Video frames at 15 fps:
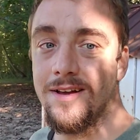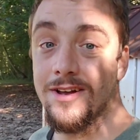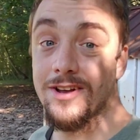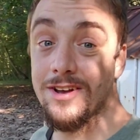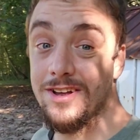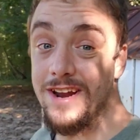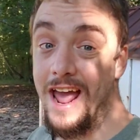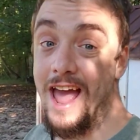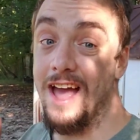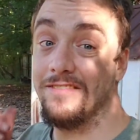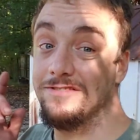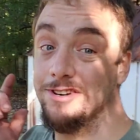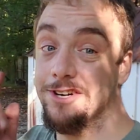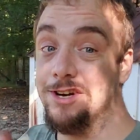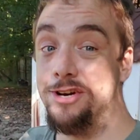Good
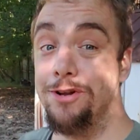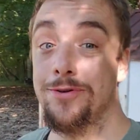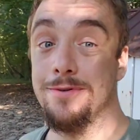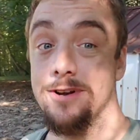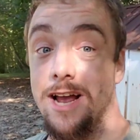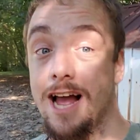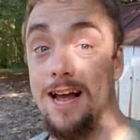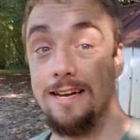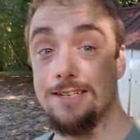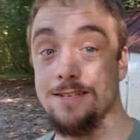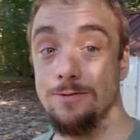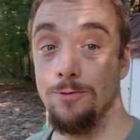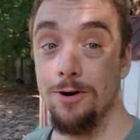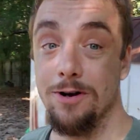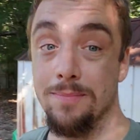afternoon, guys.
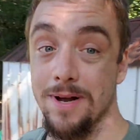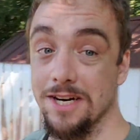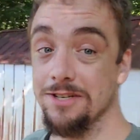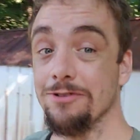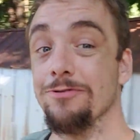Welcome back to